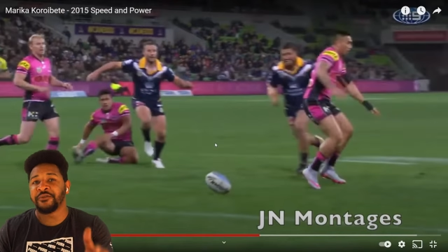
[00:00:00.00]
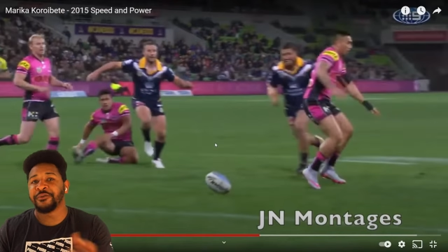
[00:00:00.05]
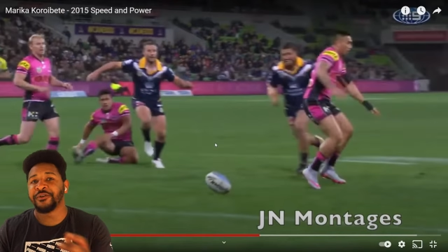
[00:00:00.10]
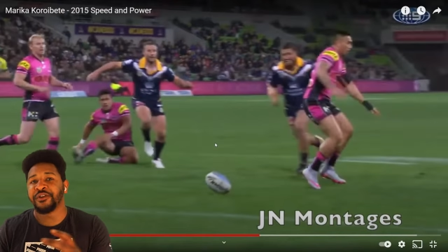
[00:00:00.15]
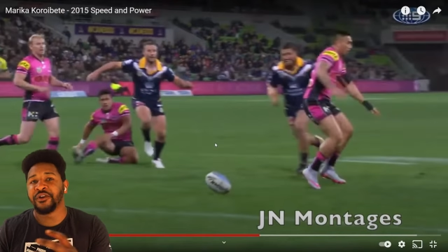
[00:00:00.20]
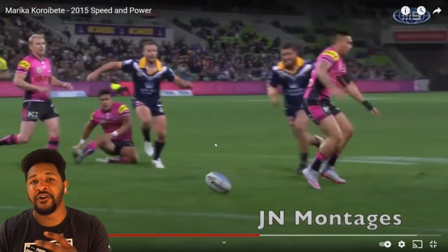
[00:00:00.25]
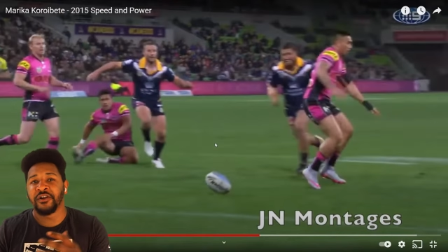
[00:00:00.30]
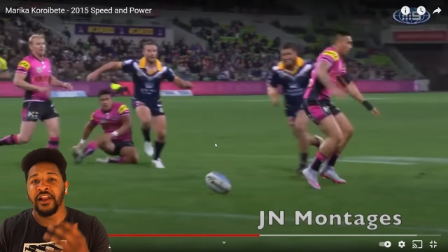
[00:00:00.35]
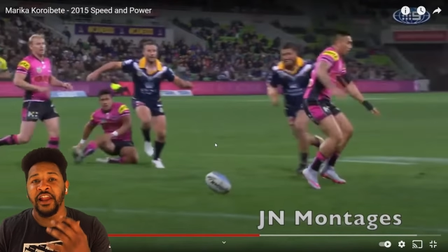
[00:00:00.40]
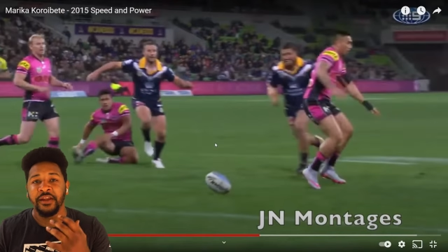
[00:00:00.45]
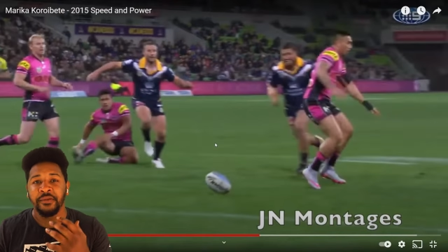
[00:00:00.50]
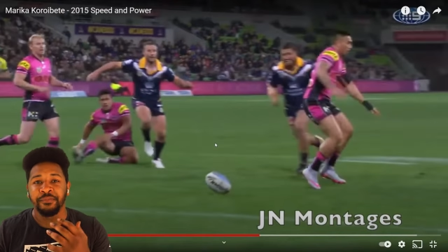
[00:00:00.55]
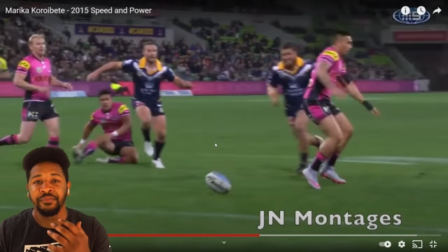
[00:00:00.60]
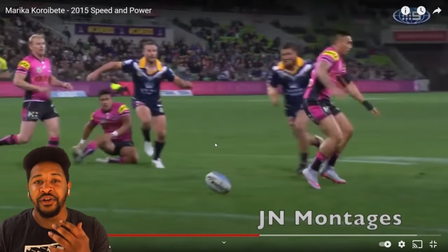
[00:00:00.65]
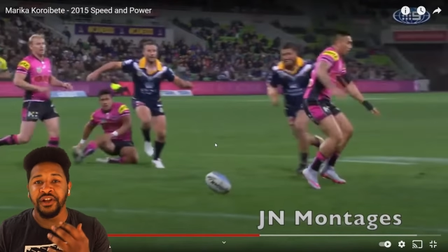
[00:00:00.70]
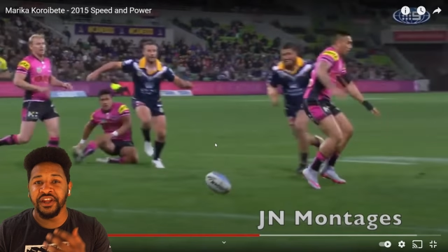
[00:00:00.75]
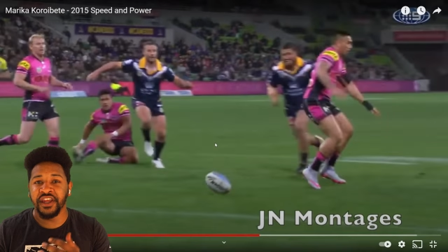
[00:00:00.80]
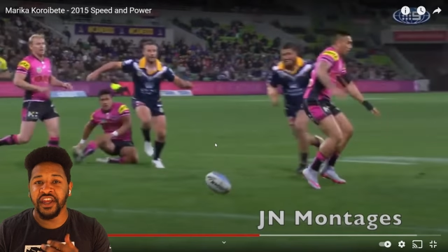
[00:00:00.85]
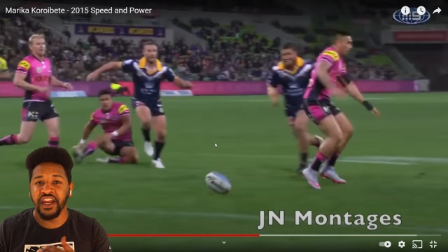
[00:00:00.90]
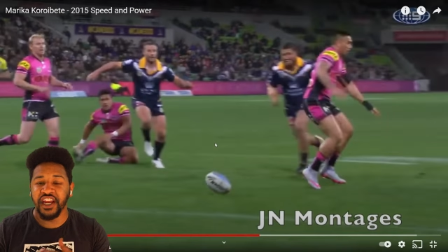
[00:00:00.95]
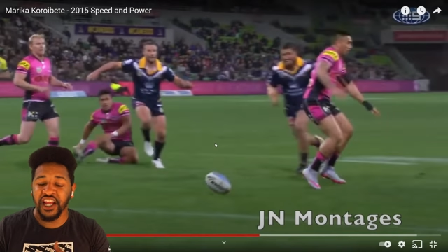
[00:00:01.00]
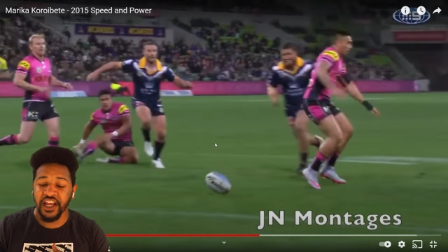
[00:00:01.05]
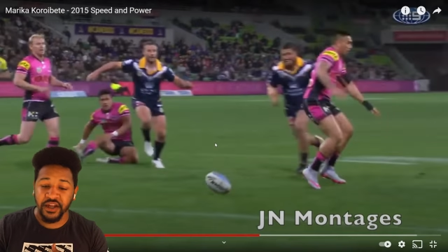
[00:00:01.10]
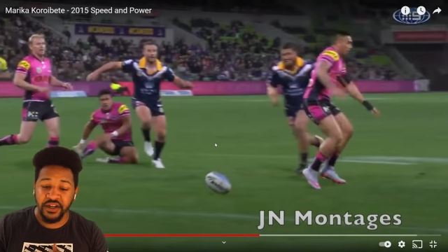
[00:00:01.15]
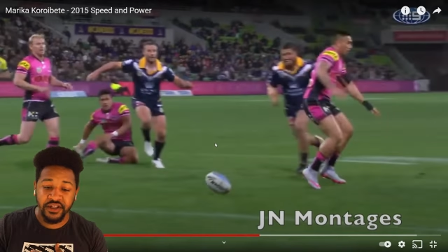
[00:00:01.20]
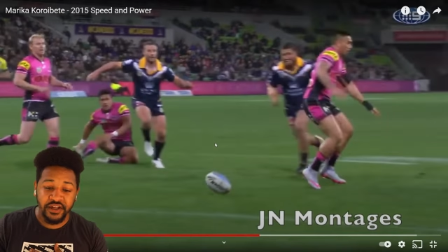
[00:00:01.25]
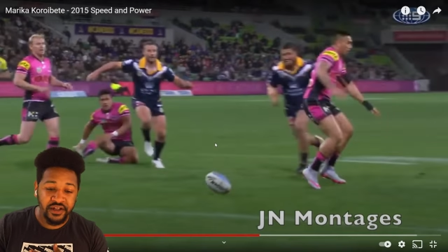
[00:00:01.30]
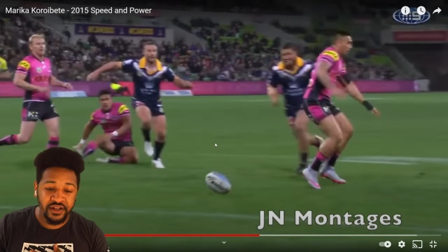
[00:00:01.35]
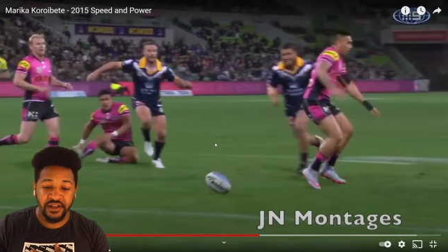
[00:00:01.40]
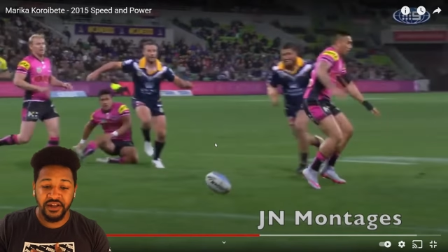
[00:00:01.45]
when y'all like put in
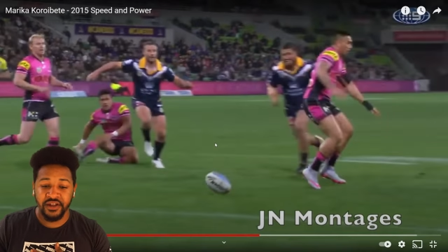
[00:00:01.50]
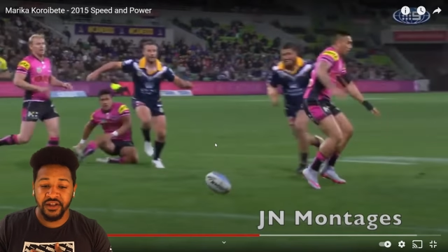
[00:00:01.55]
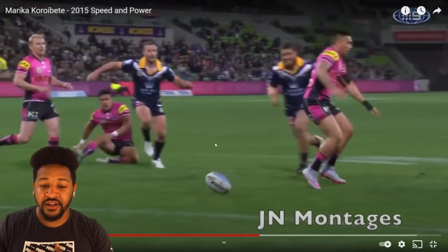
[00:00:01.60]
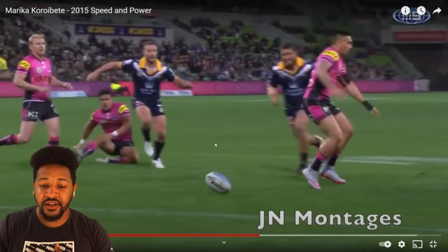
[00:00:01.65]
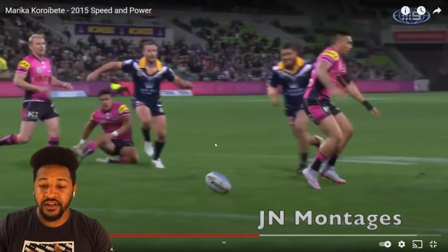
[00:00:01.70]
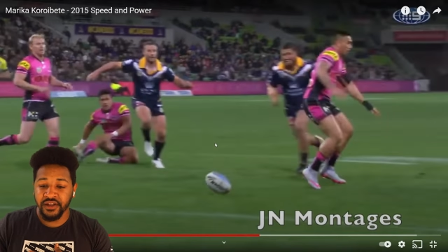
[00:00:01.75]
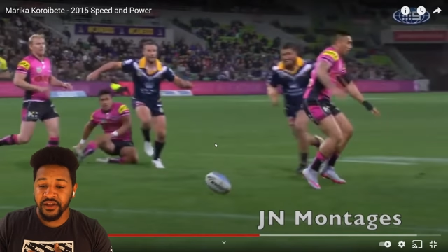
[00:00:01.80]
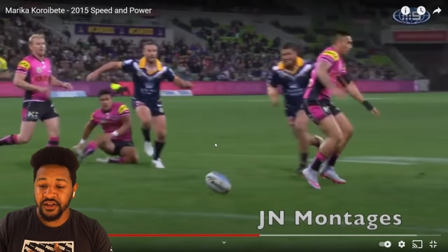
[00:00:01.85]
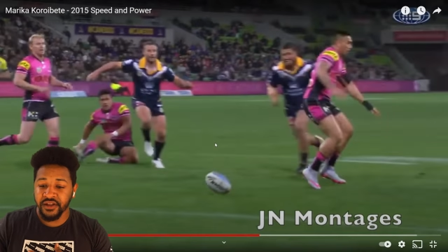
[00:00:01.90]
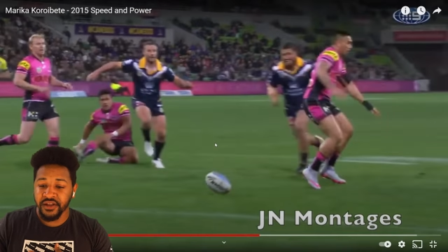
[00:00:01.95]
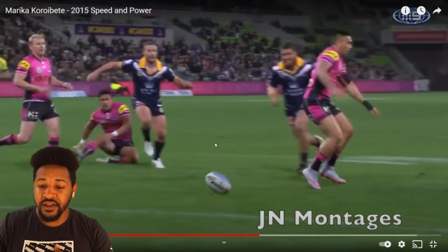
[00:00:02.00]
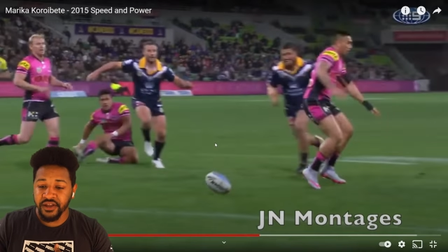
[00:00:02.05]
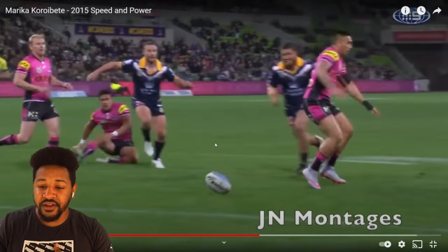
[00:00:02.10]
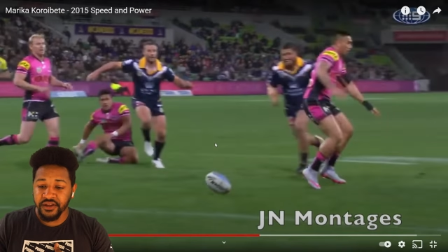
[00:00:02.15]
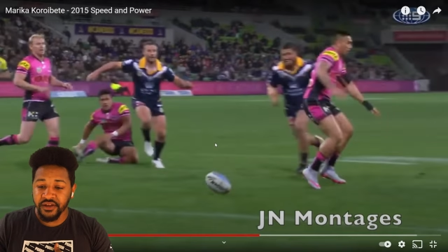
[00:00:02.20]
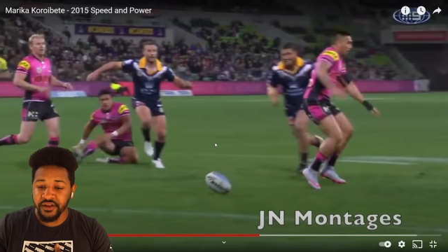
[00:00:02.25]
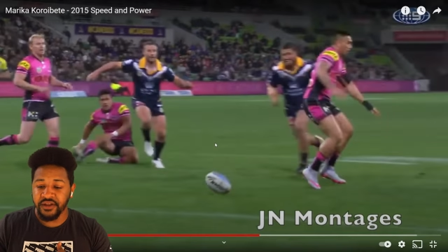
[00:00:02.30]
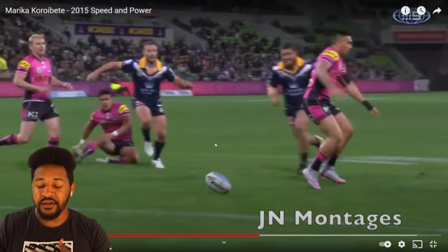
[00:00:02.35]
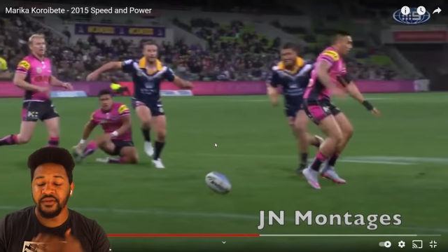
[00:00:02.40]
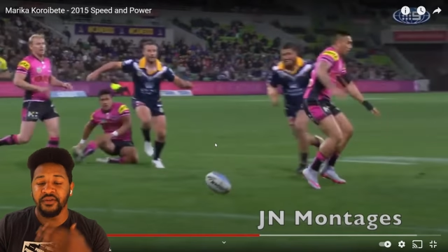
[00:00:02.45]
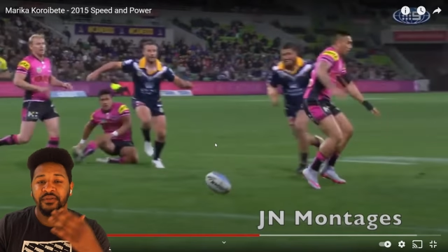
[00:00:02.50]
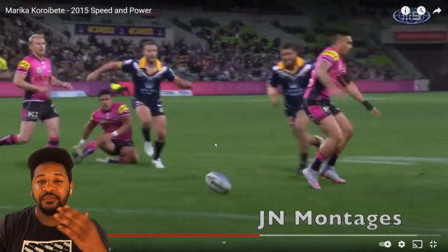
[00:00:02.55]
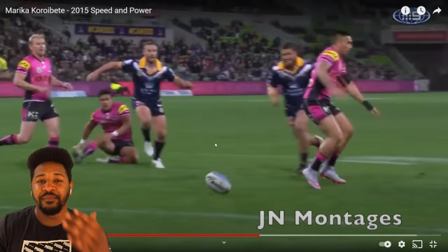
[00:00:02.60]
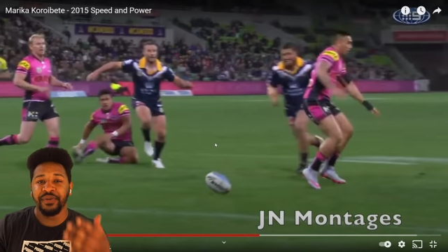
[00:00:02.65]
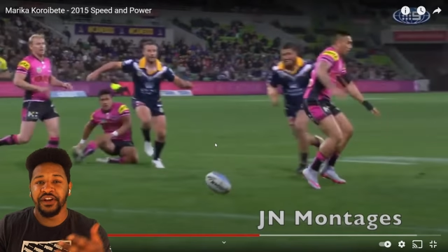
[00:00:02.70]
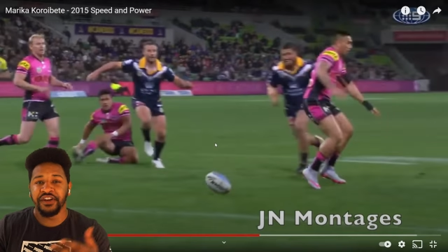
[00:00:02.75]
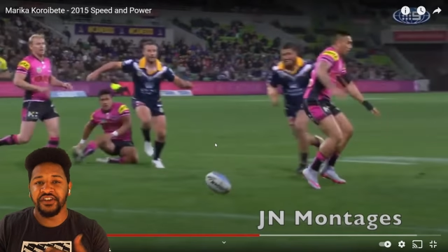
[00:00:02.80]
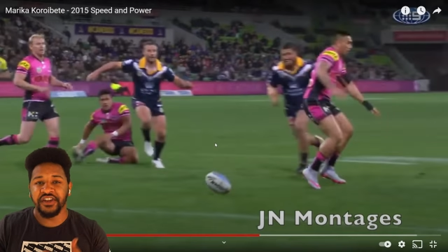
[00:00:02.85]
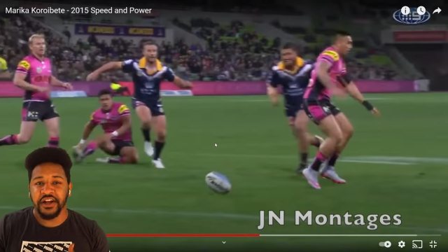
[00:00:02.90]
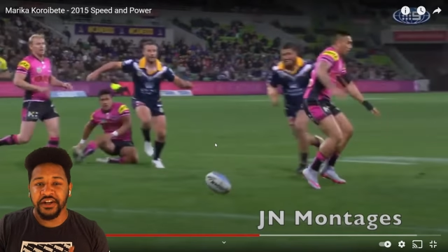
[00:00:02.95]
like
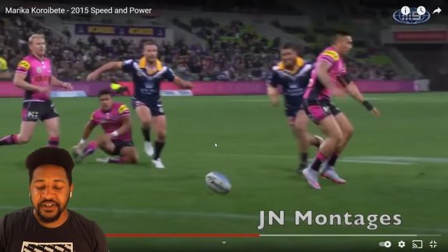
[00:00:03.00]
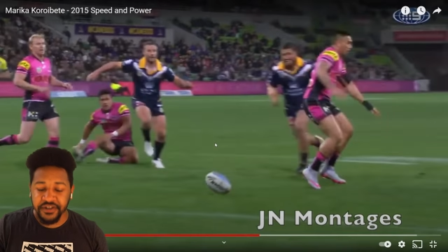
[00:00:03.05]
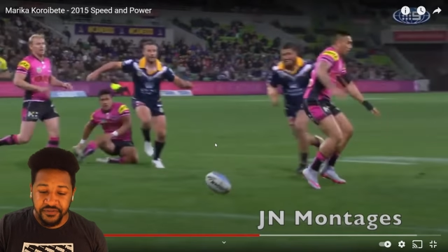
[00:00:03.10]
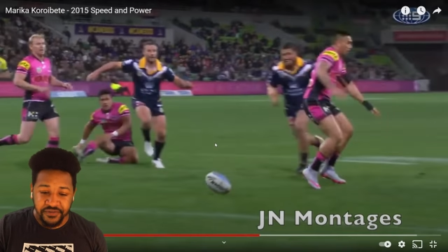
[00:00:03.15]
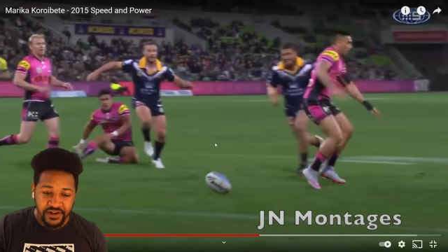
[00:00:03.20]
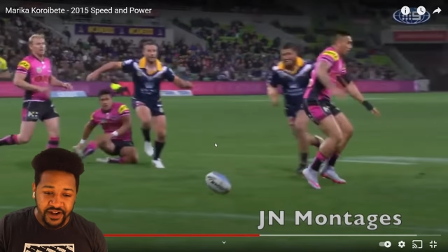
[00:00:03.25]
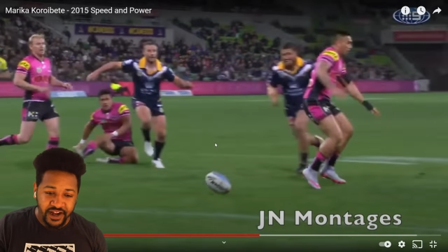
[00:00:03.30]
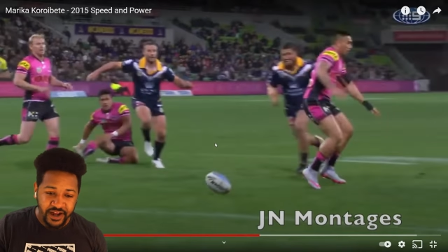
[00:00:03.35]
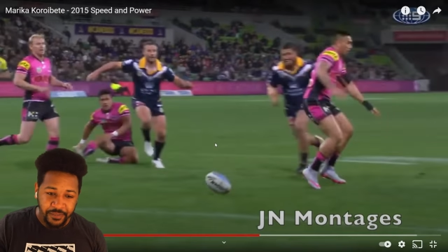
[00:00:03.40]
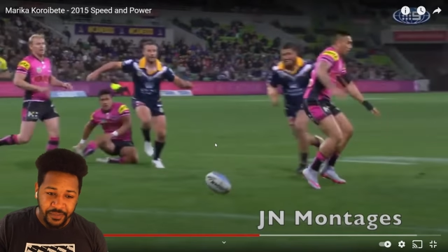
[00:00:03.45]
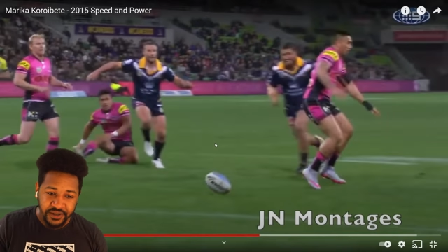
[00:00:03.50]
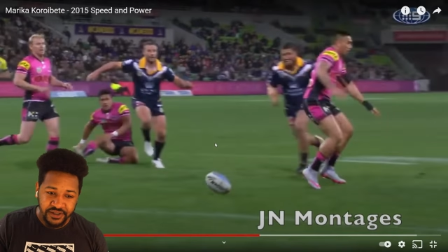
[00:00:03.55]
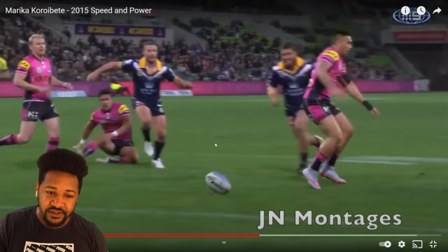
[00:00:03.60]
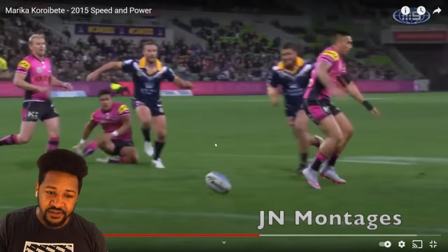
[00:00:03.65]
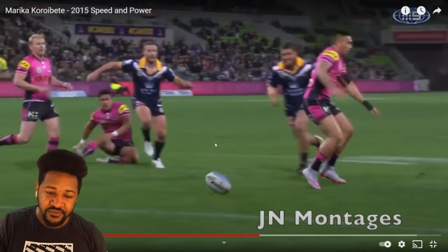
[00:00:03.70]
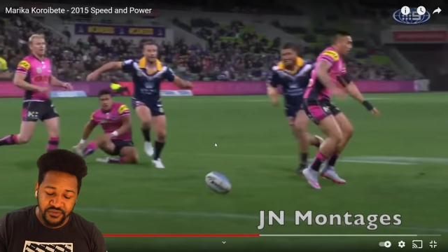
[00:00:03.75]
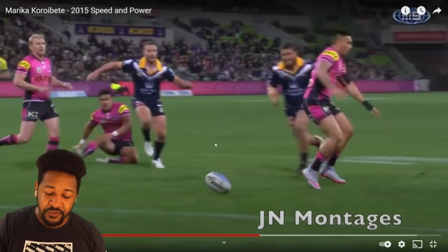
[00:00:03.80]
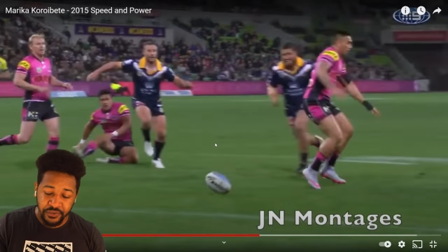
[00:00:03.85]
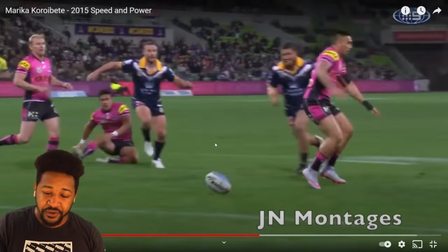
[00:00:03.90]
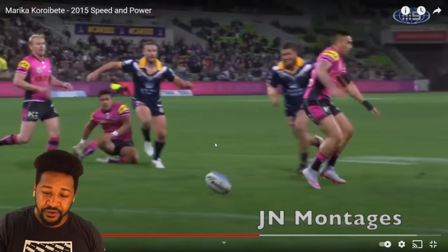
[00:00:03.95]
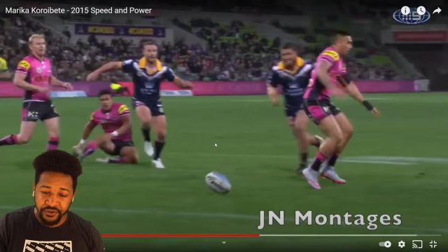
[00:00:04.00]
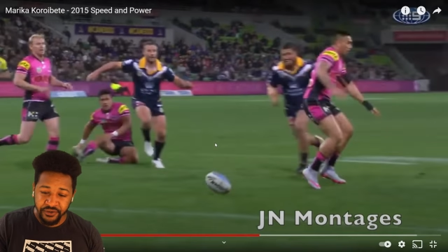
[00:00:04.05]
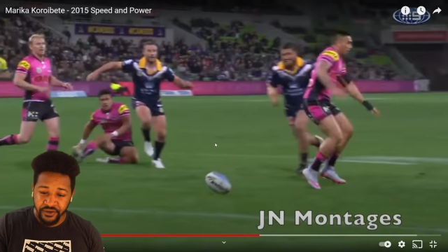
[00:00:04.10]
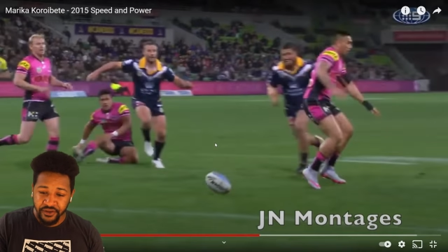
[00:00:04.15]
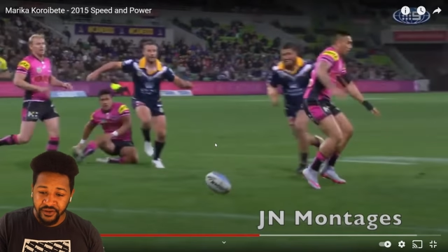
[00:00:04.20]
productive comments for real.